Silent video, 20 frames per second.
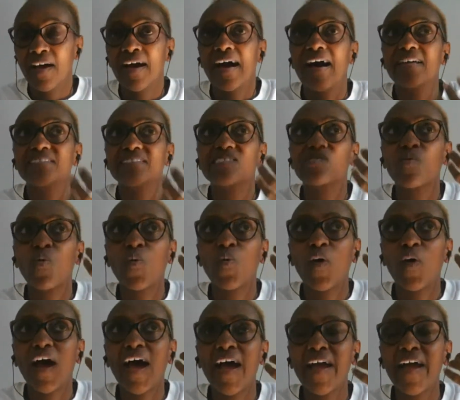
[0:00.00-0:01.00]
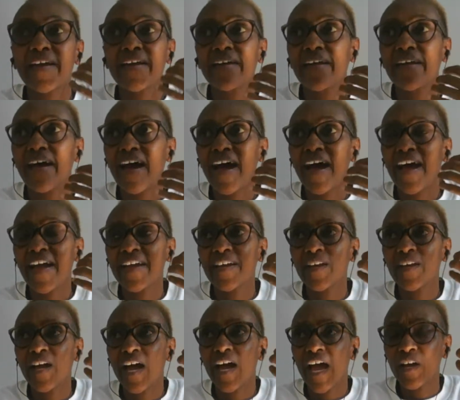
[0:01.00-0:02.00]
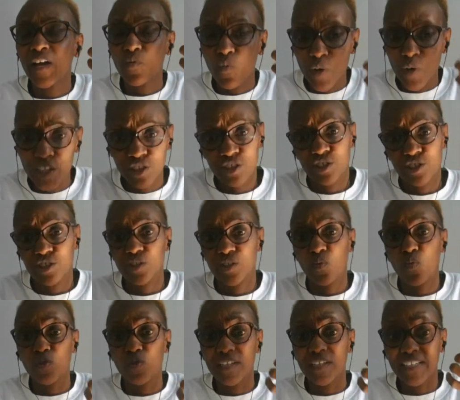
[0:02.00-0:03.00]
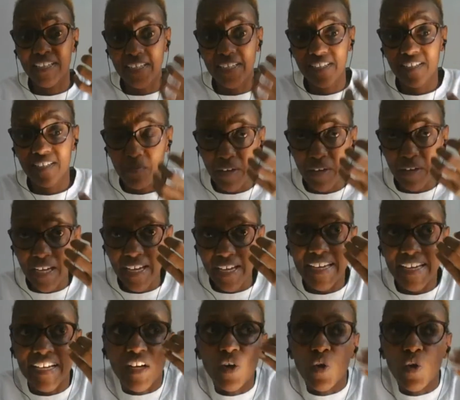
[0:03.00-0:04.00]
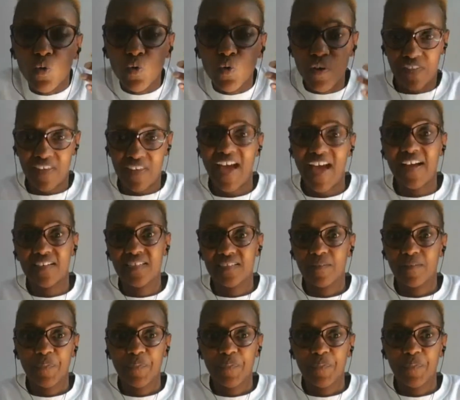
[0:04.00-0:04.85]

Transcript: And so I wish they would include that,